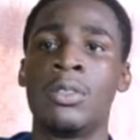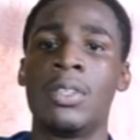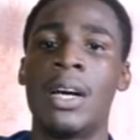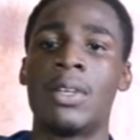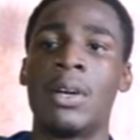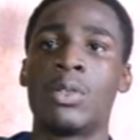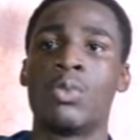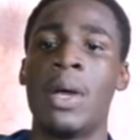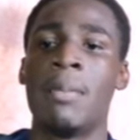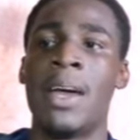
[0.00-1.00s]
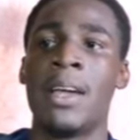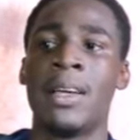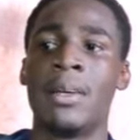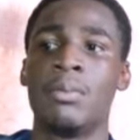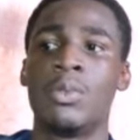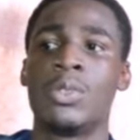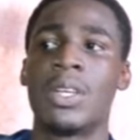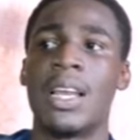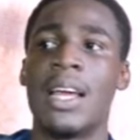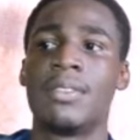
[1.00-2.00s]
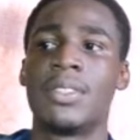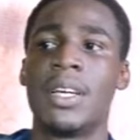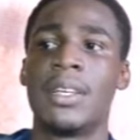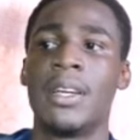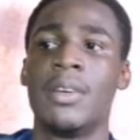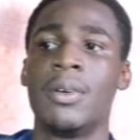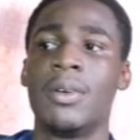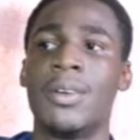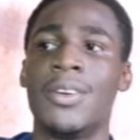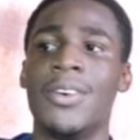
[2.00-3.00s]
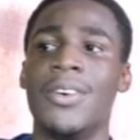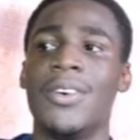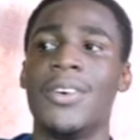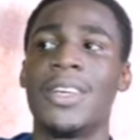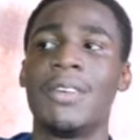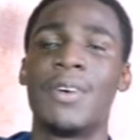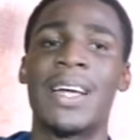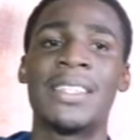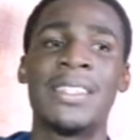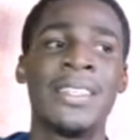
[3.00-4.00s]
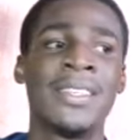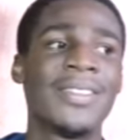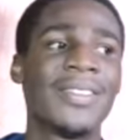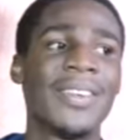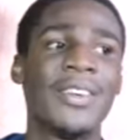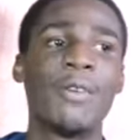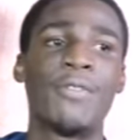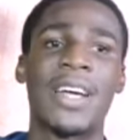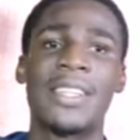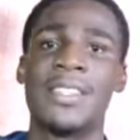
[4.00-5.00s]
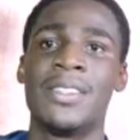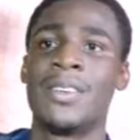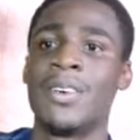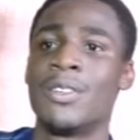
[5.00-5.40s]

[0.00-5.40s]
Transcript: That was where my music life started. Okay, not forgetting